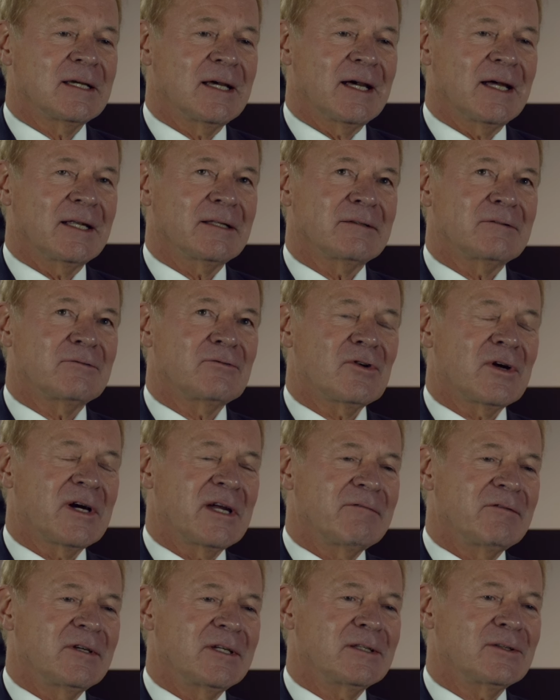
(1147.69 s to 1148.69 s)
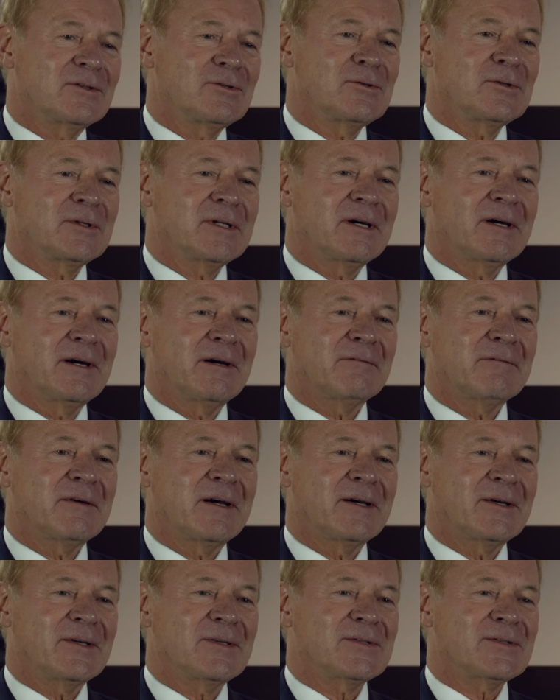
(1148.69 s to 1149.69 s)
and driving two and a half
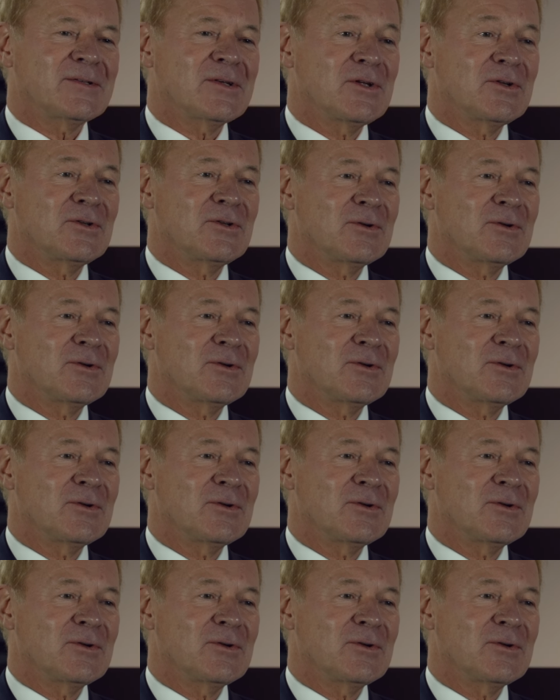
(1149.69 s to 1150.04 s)
hours